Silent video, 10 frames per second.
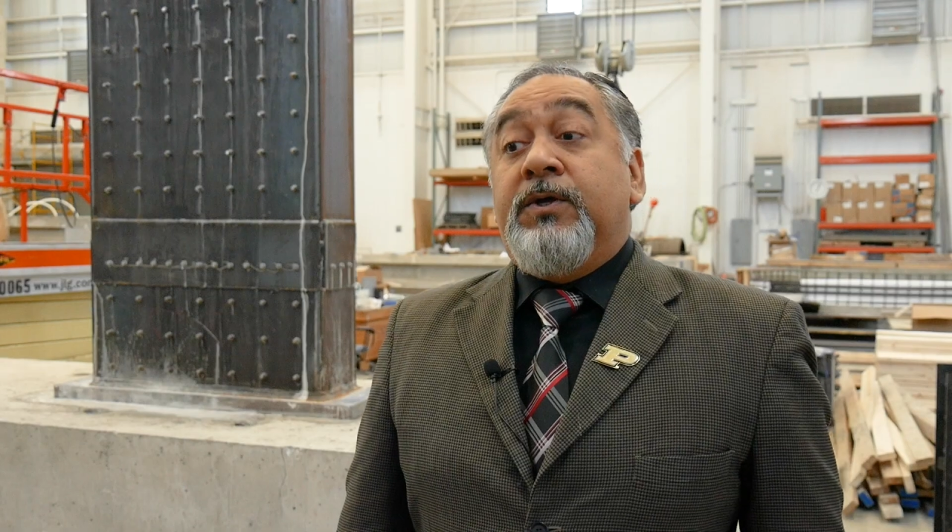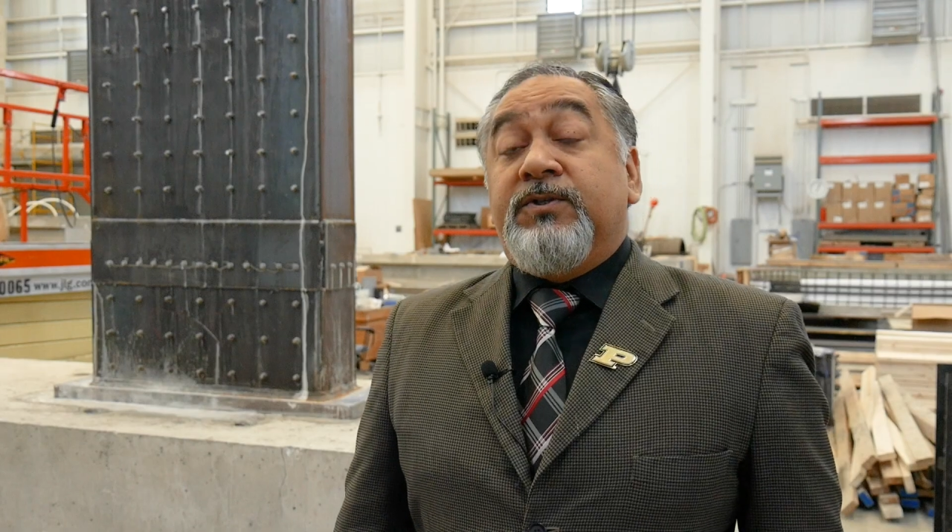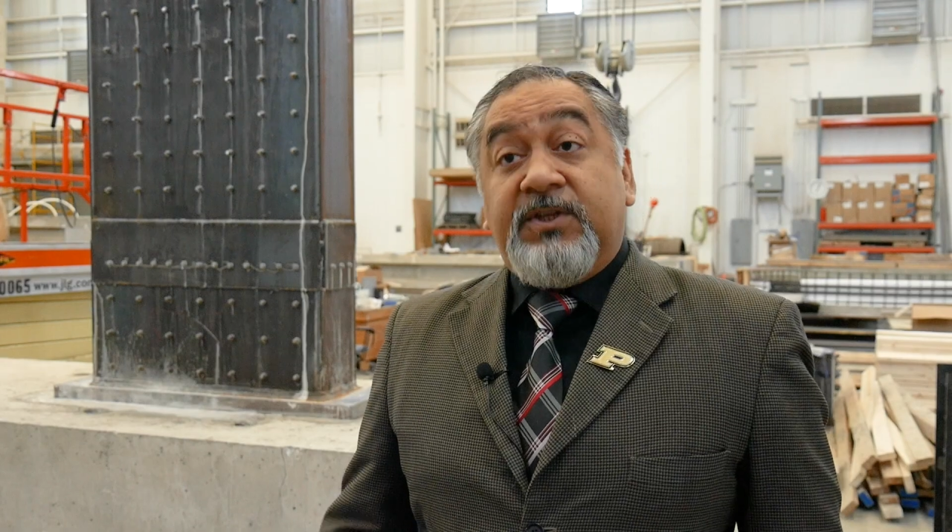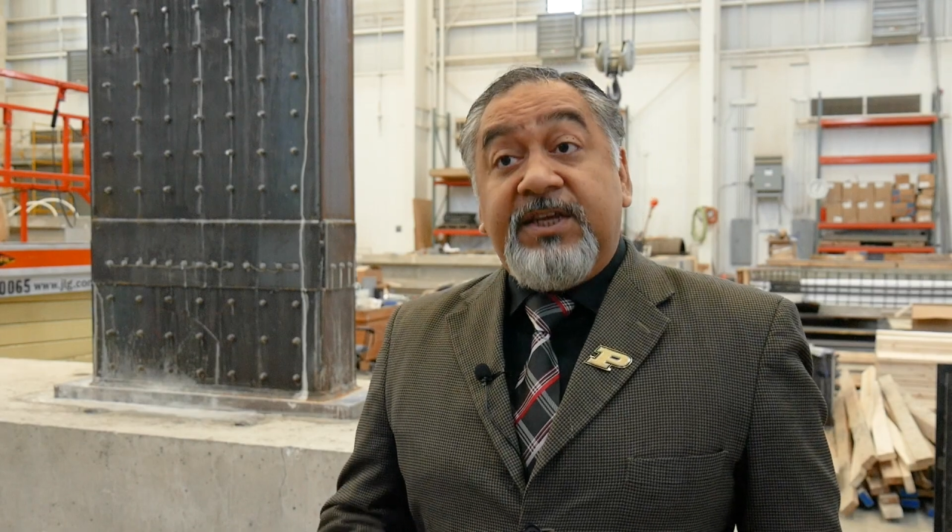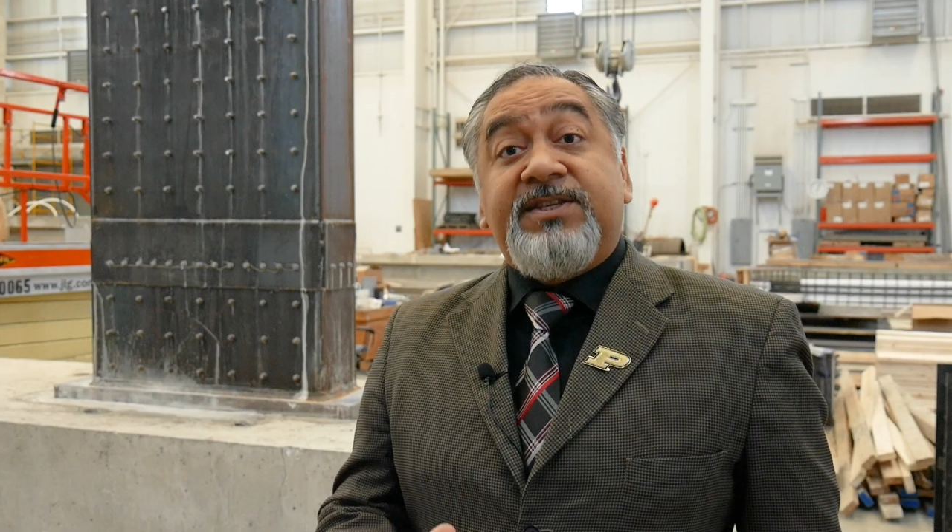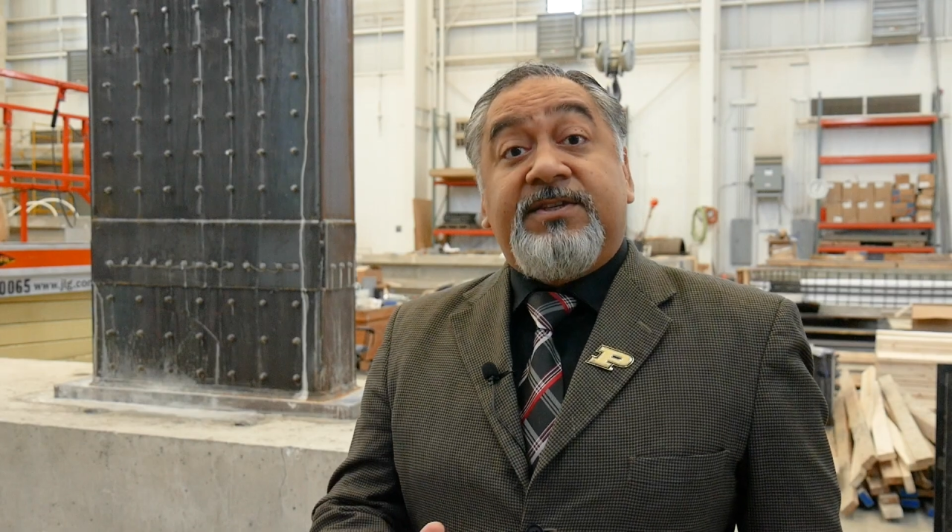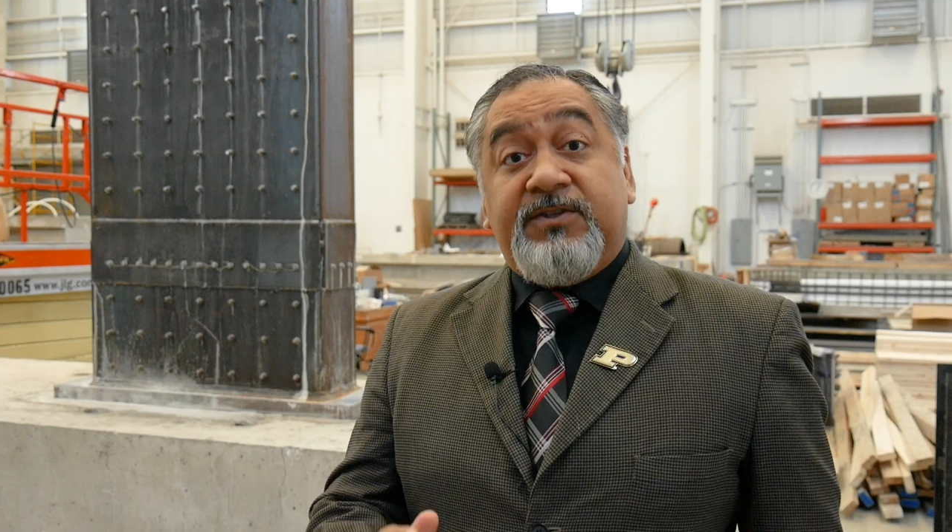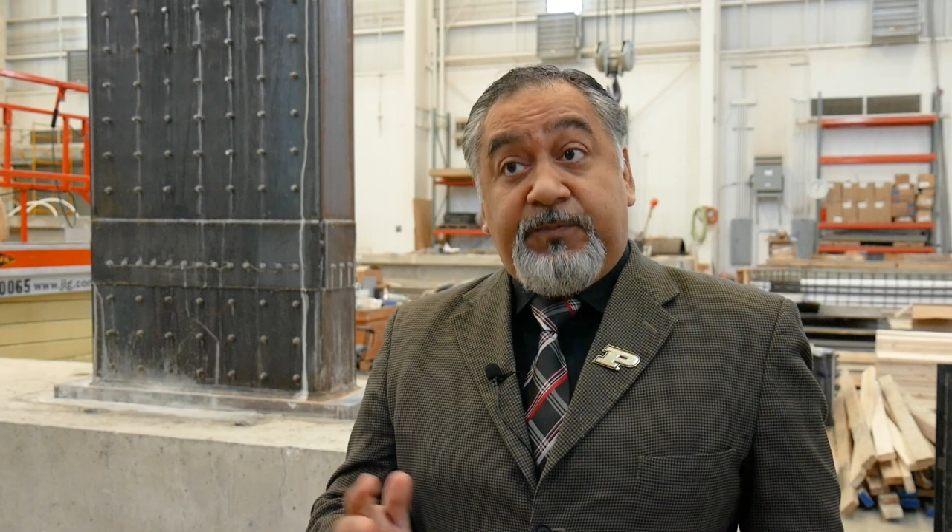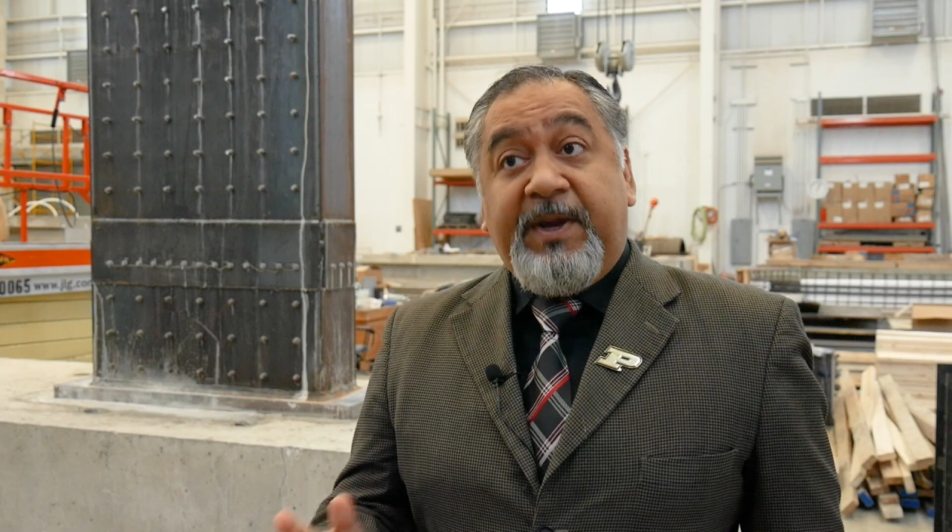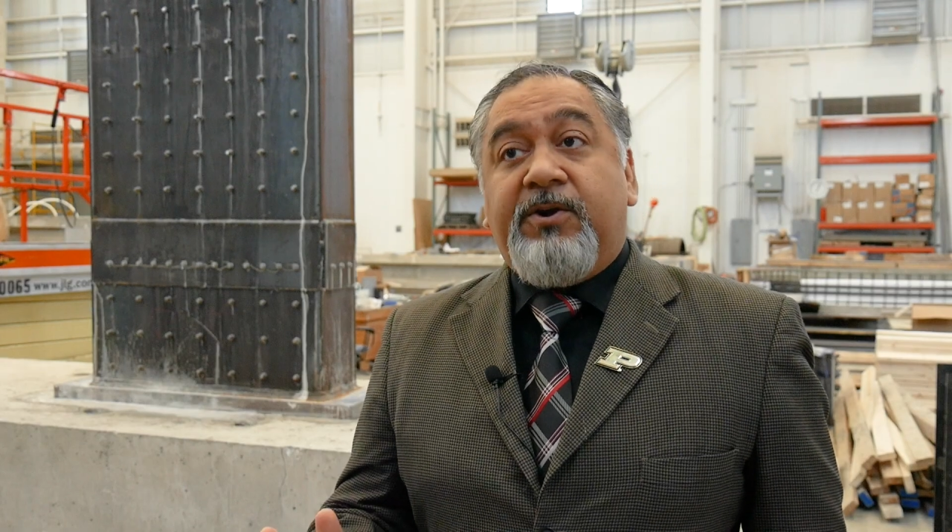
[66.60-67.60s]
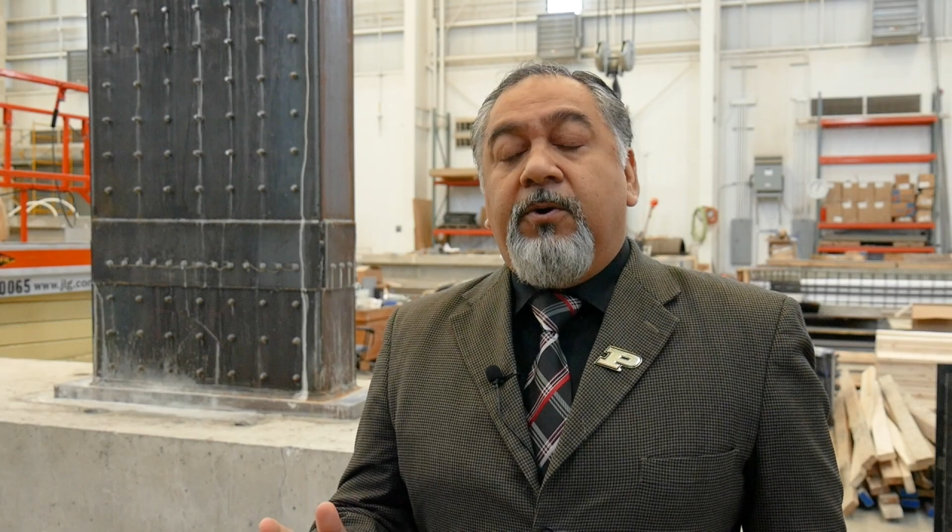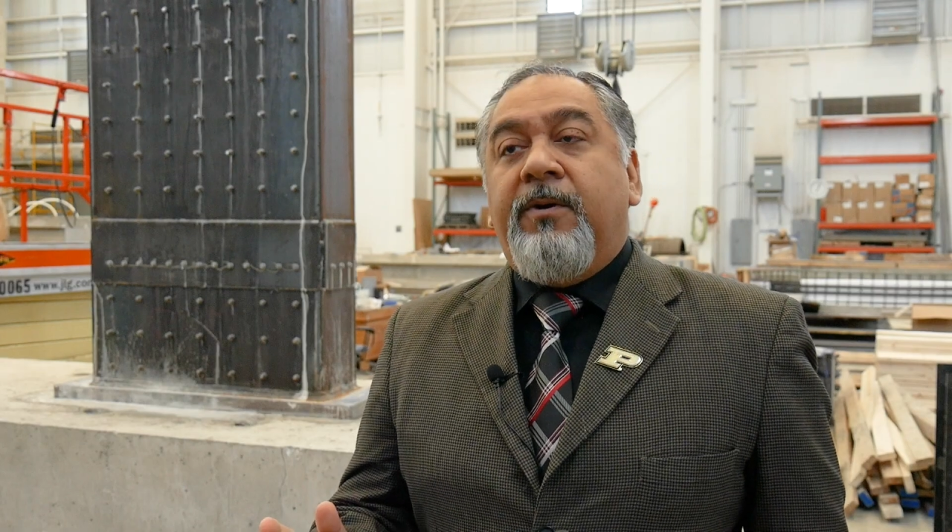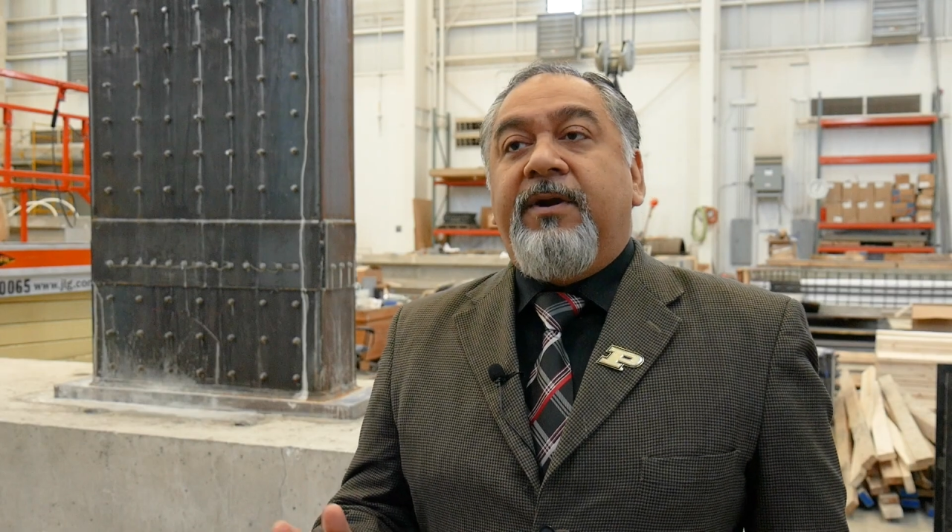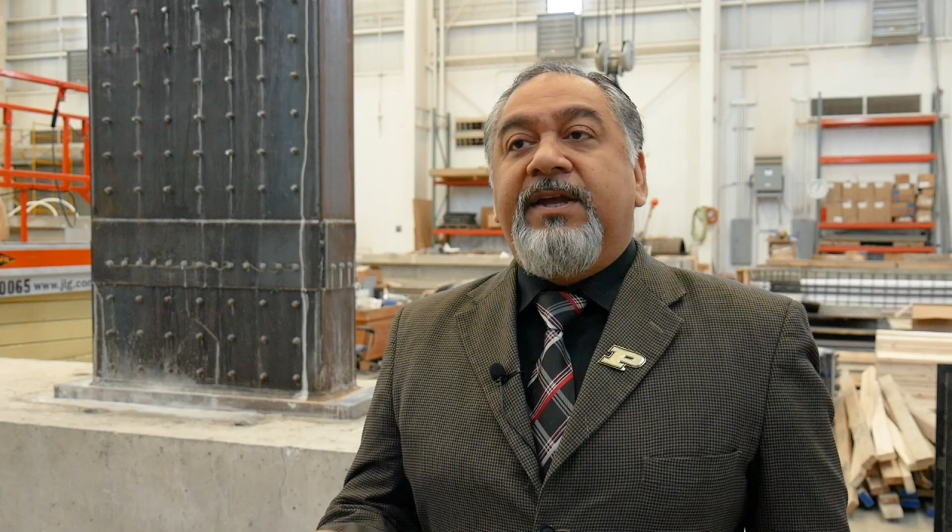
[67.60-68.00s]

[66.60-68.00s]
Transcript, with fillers: So, this SpeedCore